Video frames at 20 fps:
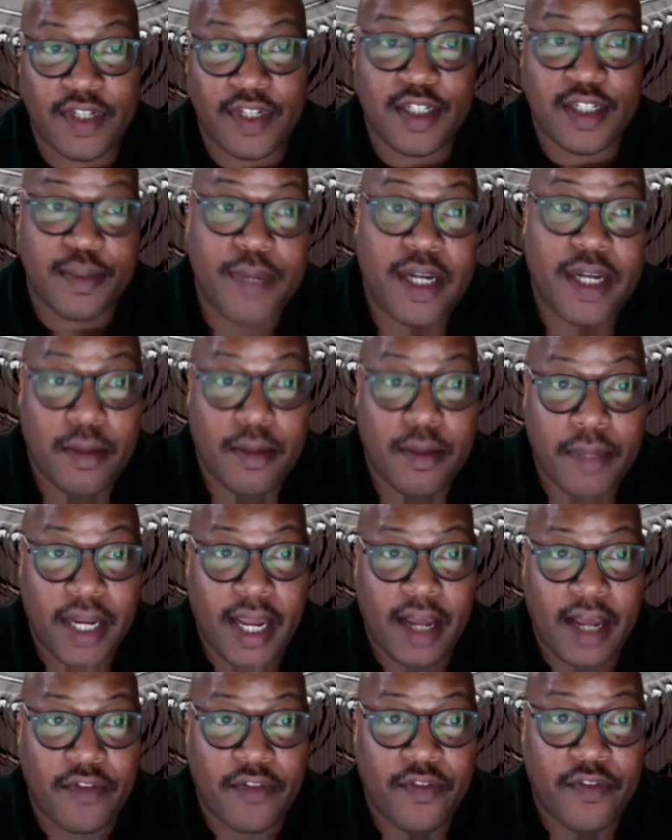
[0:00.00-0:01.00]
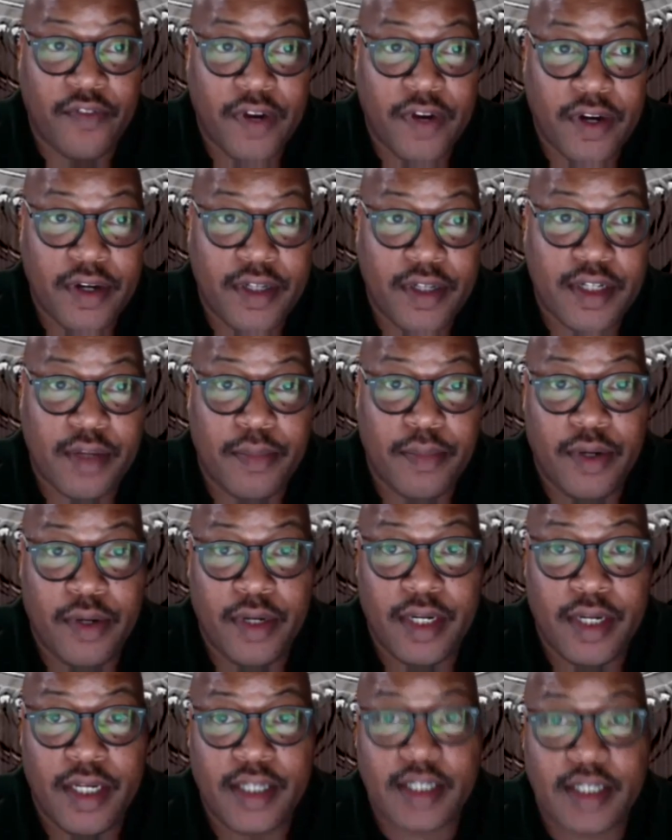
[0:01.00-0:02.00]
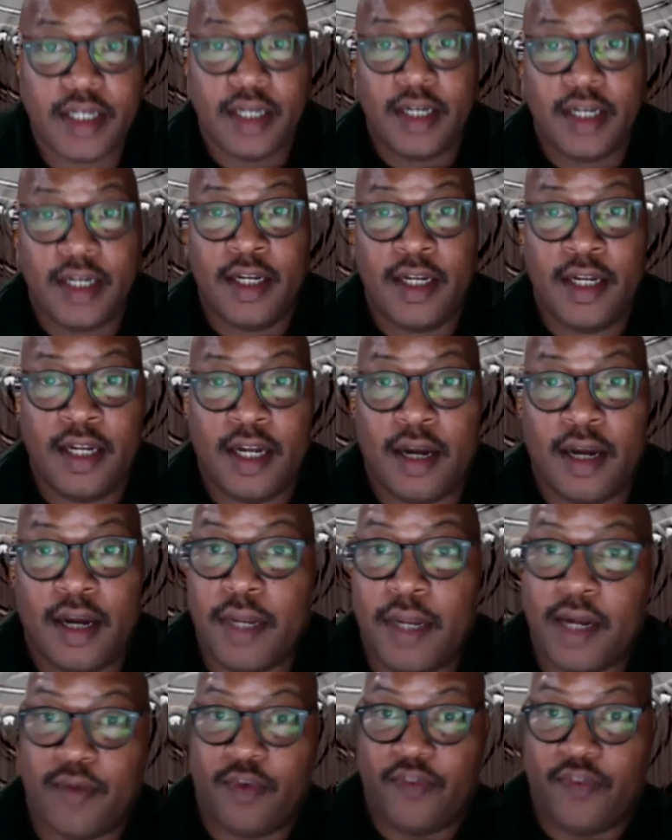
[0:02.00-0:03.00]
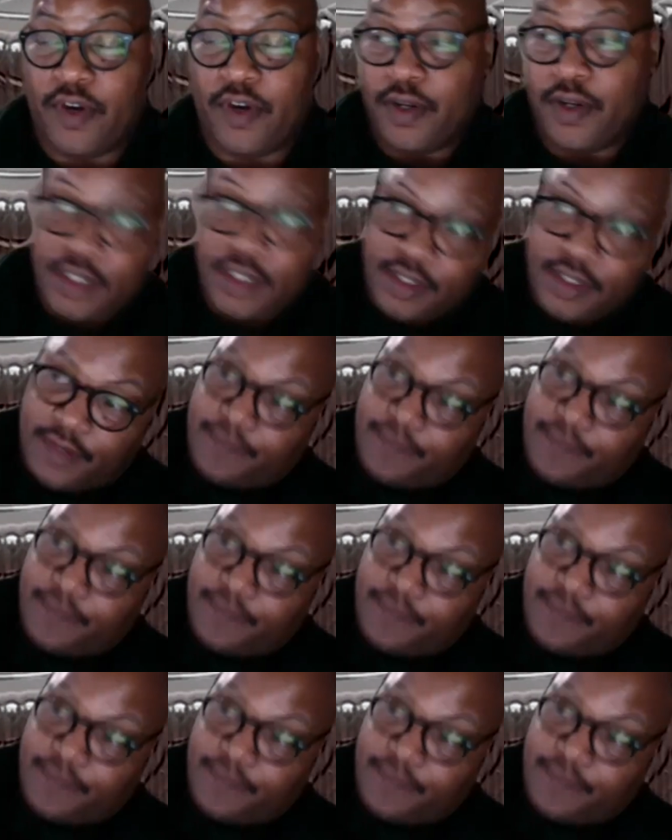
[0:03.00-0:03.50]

to speak on behalf of various communities. I'm like, well, first